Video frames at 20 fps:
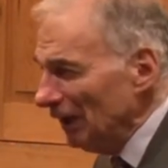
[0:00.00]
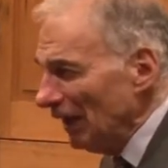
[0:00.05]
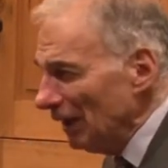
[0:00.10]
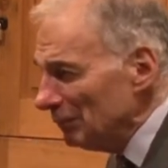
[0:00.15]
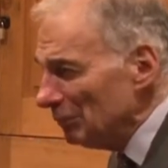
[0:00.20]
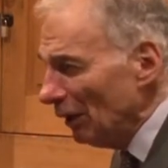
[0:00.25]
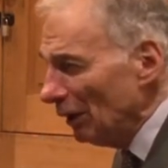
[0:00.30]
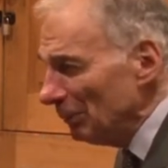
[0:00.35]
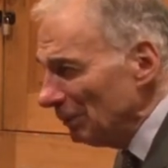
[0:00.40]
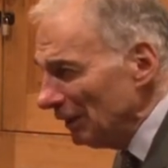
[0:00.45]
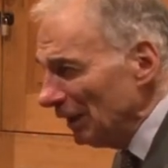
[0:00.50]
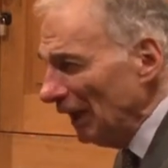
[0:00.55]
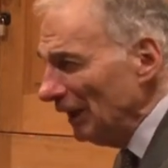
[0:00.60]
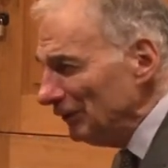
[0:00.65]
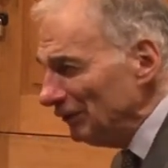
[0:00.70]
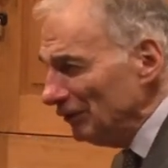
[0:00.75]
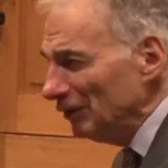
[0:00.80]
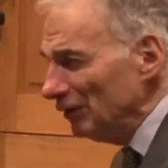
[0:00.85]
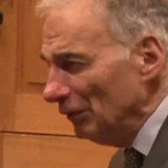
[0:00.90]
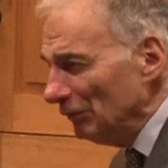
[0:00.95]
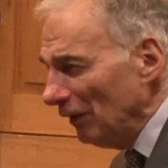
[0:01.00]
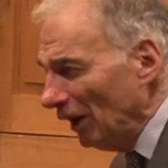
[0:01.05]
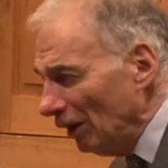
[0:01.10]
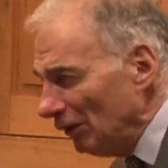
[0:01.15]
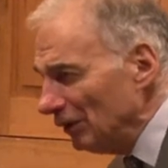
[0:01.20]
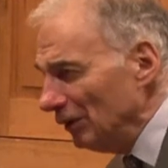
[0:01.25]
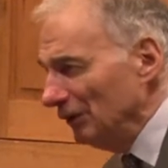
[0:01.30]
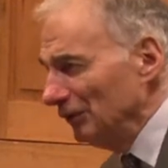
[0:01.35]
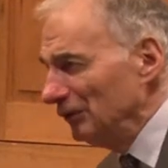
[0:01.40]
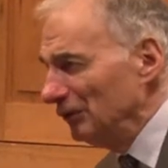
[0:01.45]
on mobilizing the
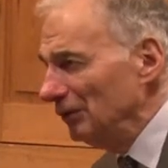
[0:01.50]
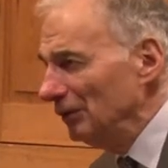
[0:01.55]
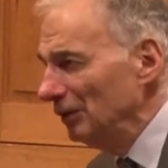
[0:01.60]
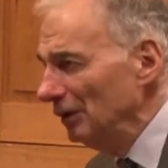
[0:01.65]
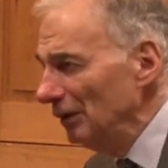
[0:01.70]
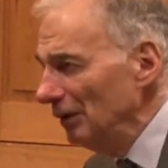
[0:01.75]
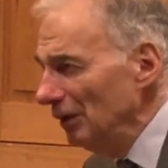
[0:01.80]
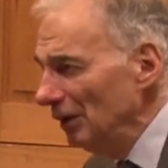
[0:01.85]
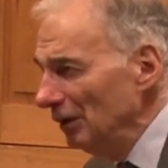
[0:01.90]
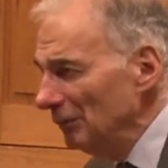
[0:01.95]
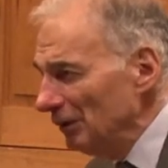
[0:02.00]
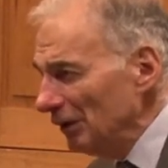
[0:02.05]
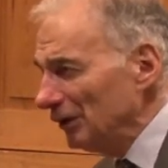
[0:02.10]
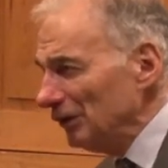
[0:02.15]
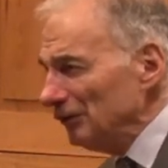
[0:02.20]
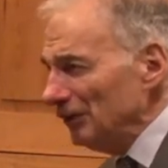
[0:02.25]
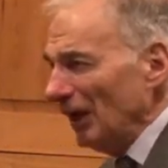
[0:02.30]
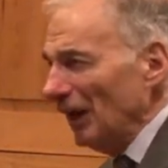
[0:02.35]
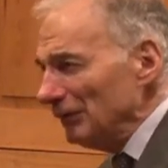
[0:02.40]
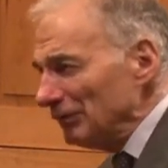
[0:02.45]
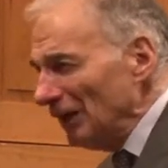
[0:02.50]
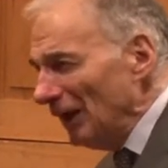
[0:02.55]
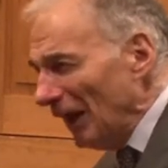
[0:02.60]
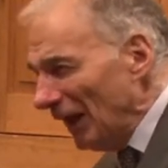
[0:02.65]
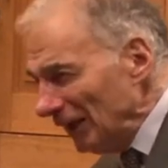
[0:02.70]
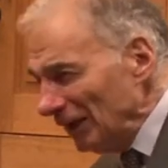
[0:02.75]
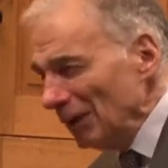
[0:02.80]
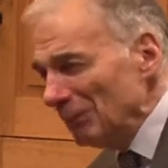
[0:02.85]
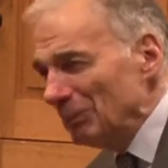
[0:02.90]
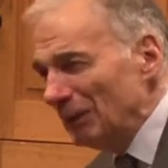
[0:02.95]
voters because they have an
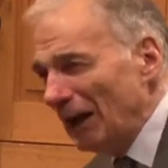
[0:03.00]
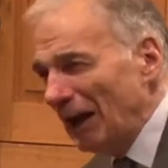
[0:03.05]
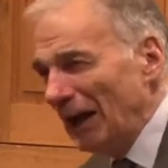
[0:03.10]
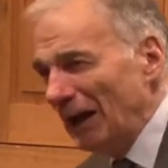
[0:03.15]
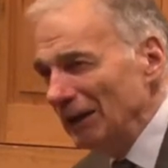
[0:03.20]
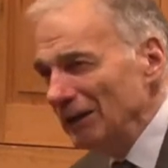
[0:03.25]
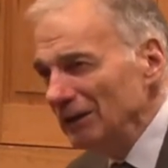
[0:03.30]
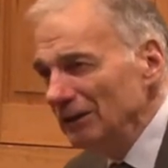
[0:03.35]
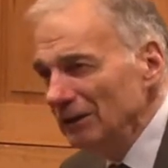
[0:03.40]
alibi.